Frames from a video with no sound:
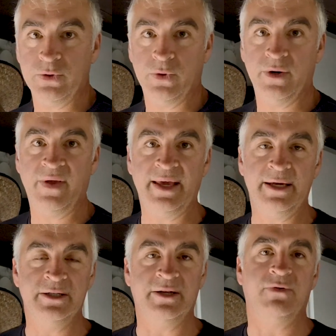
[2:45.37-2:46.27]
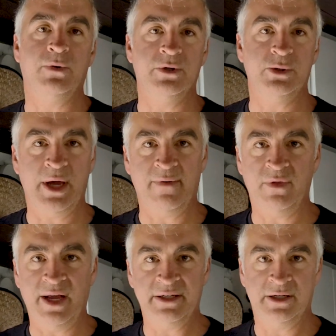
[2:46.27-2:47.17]
door is, of course, you
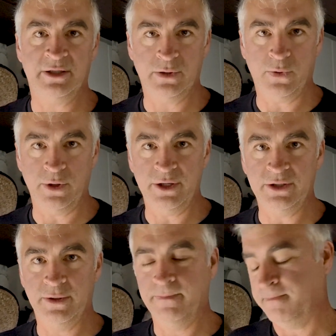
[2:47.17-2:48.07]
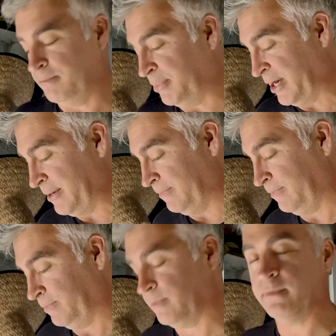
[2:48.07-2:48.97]
have less storage. But
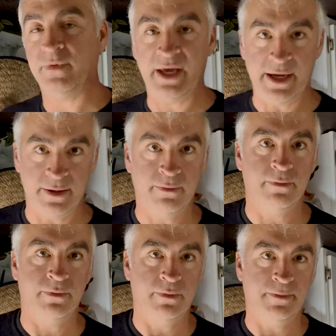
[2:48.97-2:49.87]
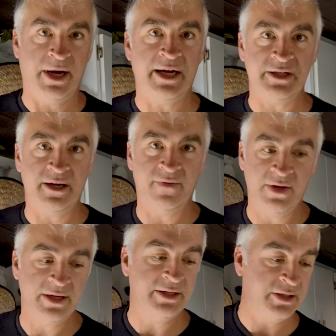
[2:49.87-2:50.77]
then positive
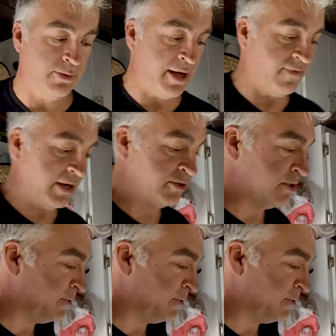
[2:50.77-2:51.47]
is you have extra